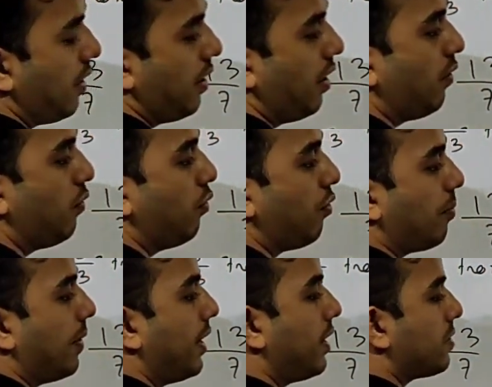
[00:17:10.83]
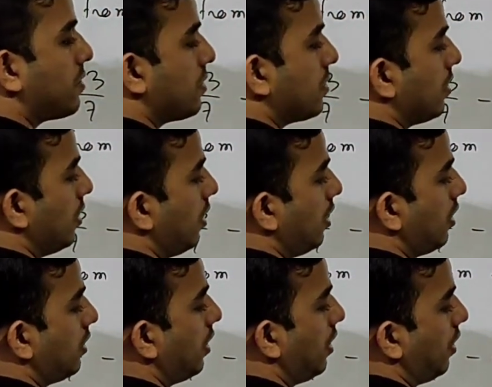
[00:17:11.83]
Now 4 minus
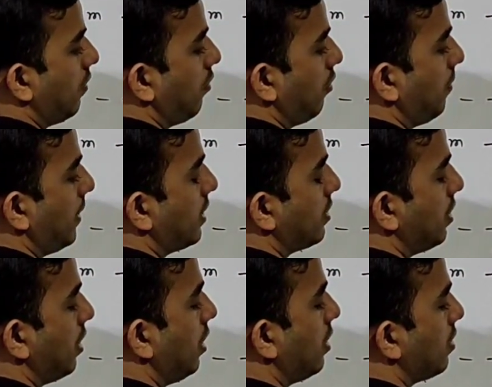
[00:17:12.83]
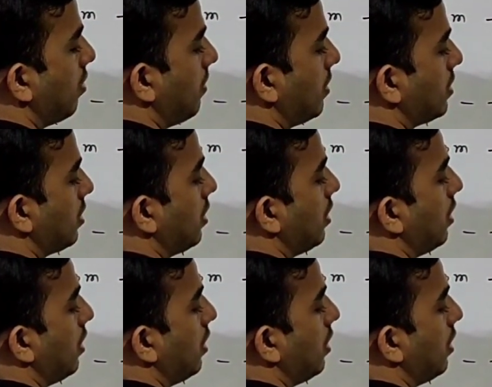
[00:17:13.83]
3. 4 minus 3 is how much?